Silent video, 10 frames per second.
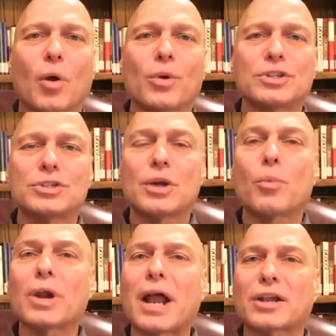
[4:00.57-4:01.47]
are
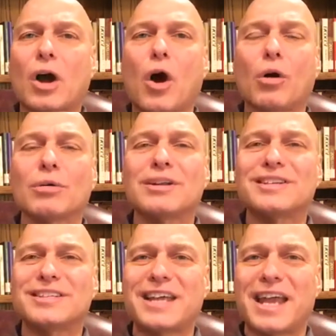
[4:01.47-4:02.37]
what I'd call
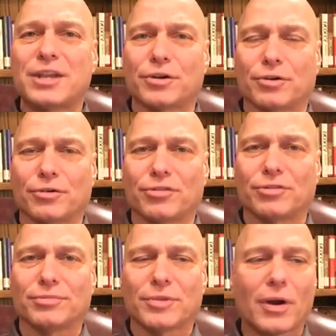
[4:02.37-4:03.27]
takers.